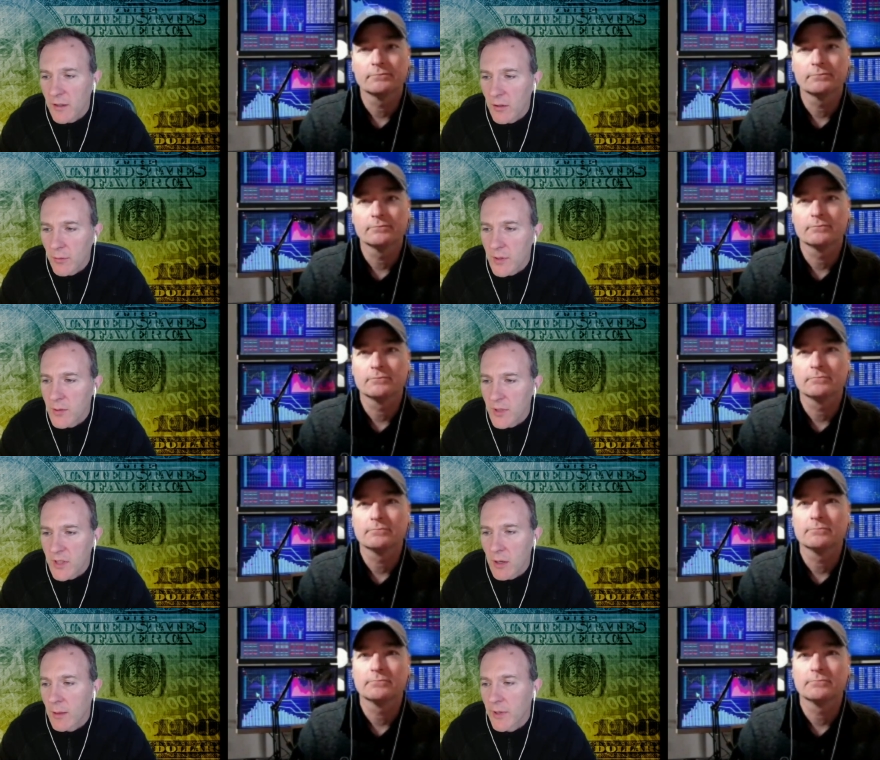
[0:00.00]
Speaker 1: the only reason we
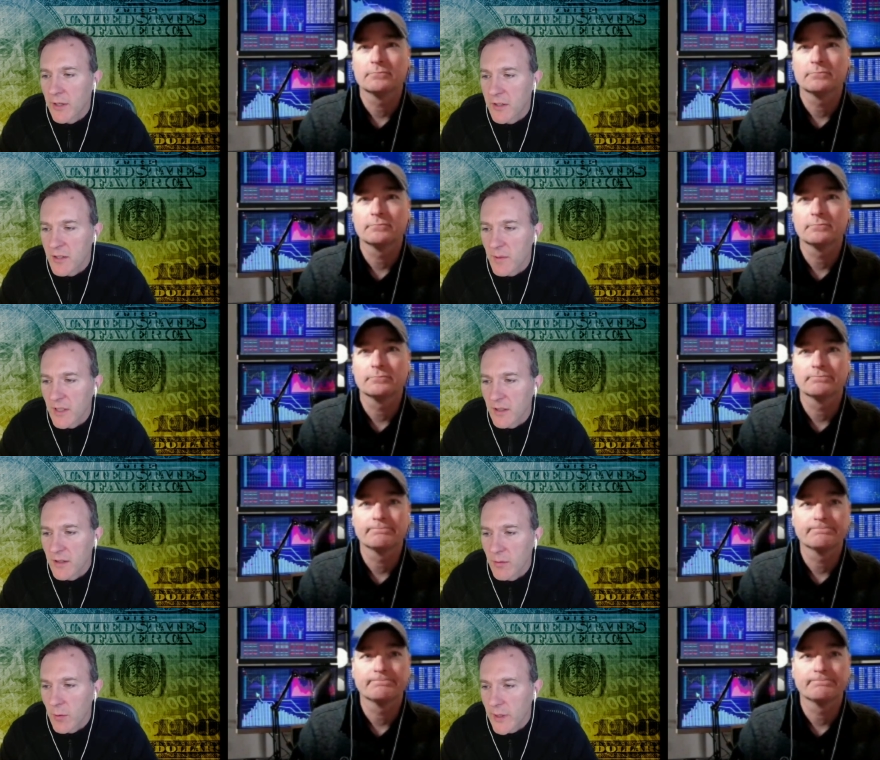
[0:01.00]
talk about it is
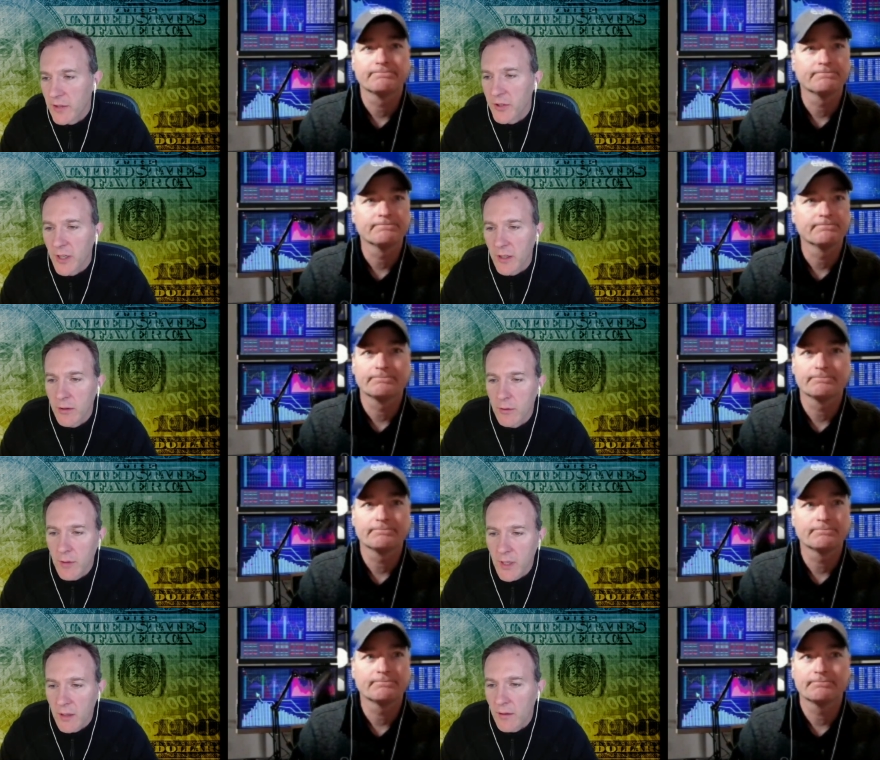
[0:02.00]
because we want to educate you
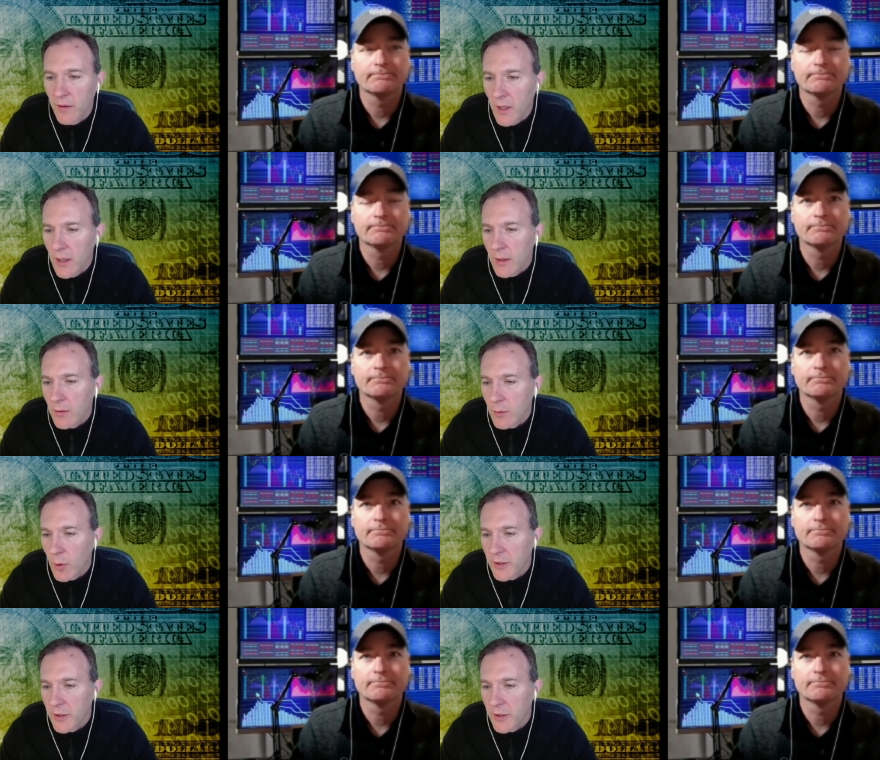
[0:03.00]
and we want